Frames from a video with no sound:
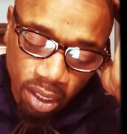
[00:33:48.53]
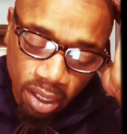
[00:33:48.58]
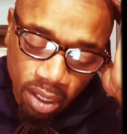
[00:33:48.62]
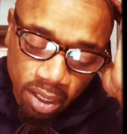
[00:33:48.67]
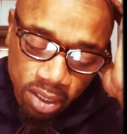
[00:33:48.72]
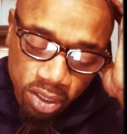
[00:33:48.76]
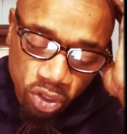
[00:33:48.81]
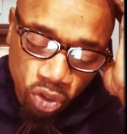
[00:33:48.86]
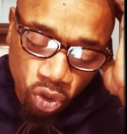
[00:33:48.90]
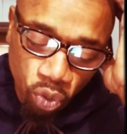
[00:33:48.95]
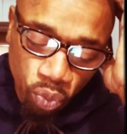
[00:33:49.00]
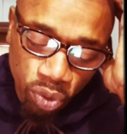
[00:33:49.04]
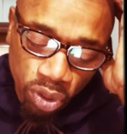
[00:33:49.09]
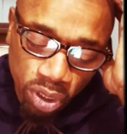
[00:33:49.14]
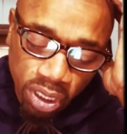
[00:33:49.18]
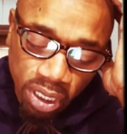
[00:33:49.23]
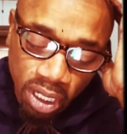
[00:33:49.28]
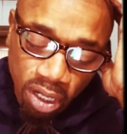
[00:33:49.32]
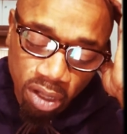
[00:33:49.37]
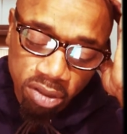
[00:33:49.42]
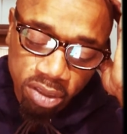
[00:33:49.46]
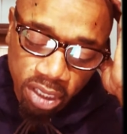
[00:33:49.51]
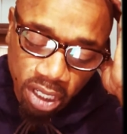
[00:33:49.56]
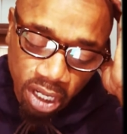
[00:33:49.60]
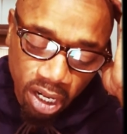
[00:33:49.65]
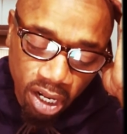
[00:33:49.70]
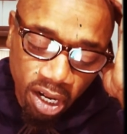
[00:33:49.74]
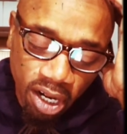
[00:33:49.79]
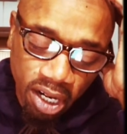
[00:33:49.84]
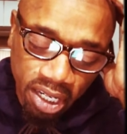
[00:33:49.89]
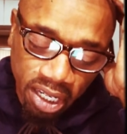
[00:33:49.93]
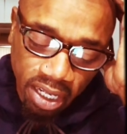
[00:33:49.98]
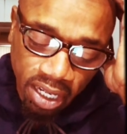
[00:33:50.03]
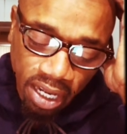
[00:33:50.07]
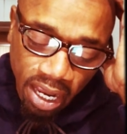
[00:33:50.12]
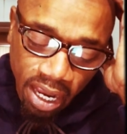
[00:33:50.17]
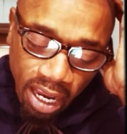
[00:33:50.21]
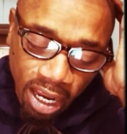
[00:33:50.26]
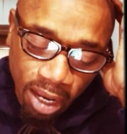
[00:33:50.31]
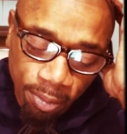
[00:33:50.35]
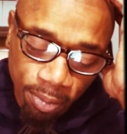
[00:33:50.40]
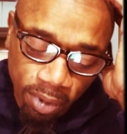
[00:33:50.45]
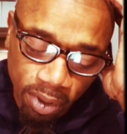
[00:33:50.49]
And so we count the arrogant
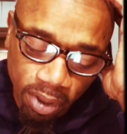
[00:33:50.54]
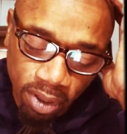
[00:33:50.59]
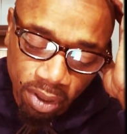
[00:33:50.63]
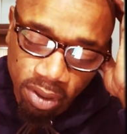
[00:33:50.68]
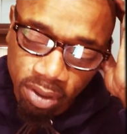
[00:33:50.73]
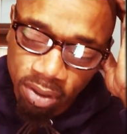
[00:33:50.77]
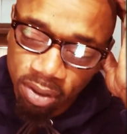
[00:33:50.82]
happy.